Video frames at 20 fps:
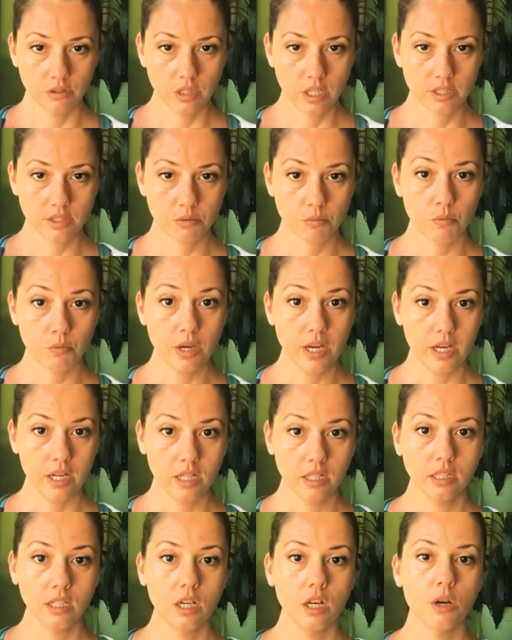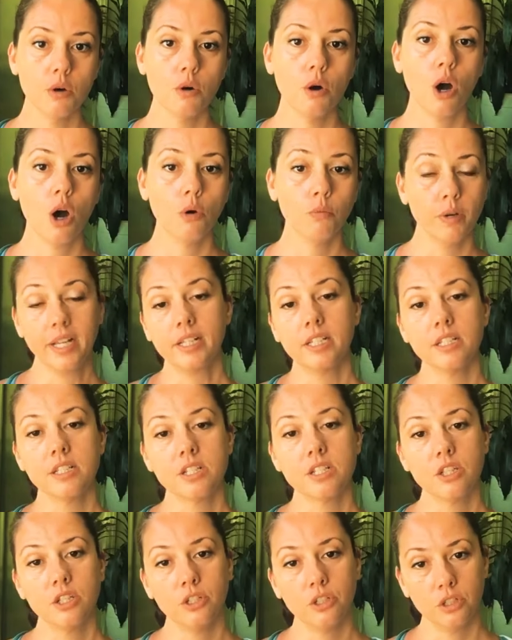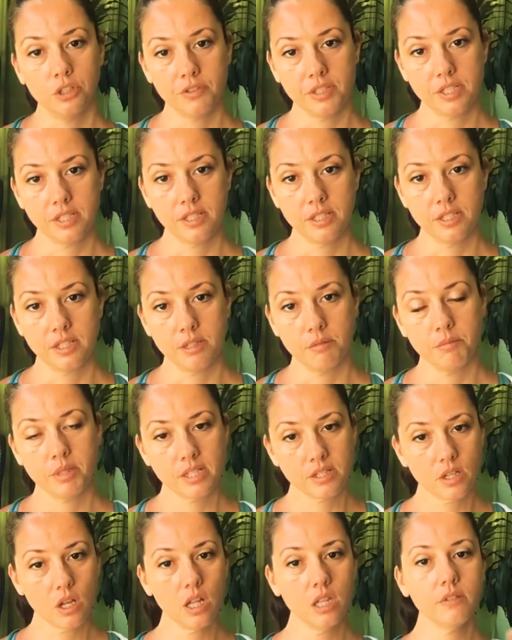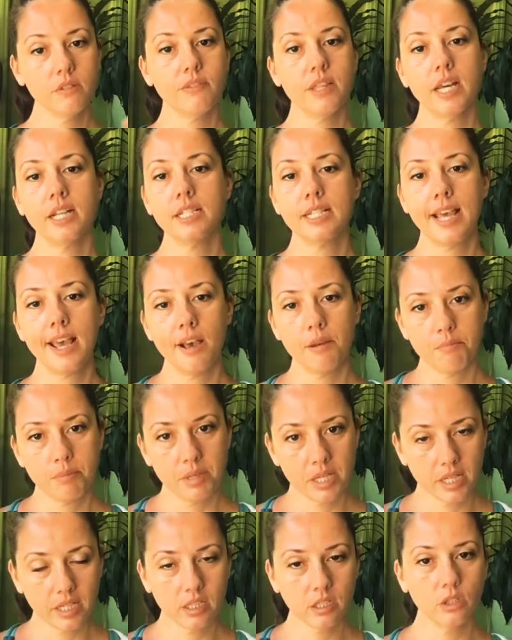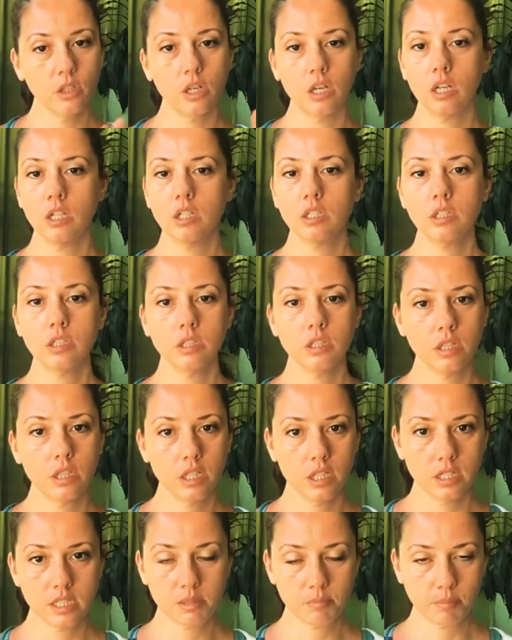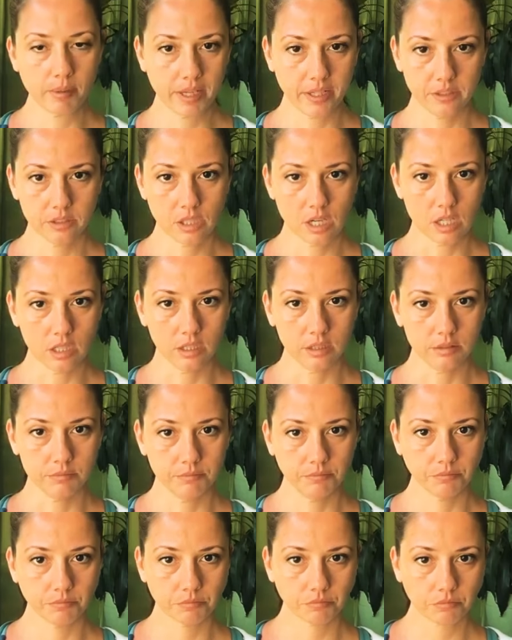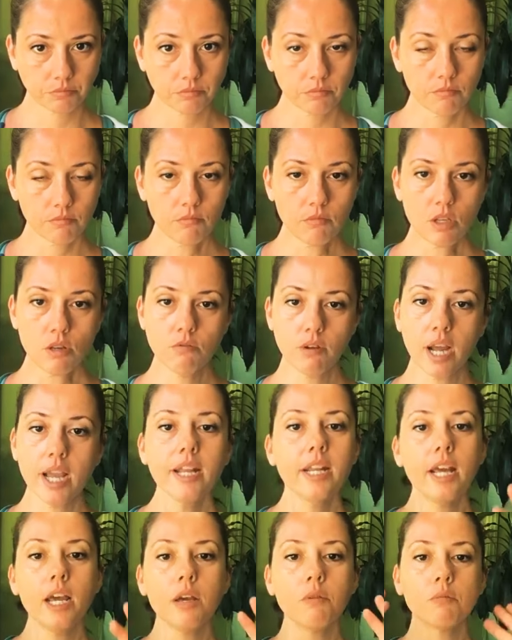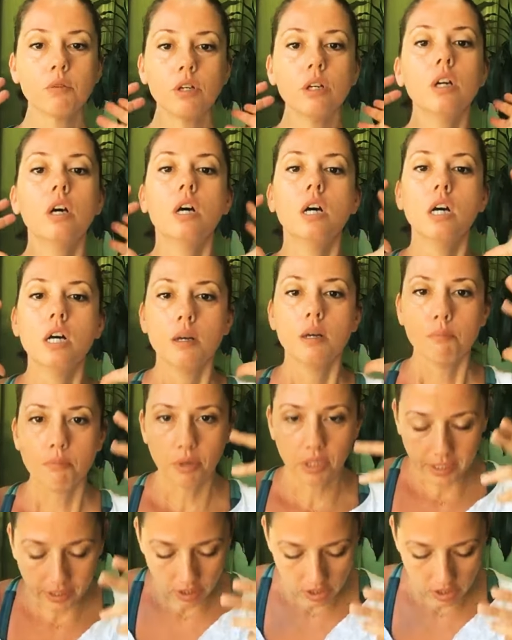as well awakens the nervous system, because all of that is happening along the spinal column, right? And we're bringing our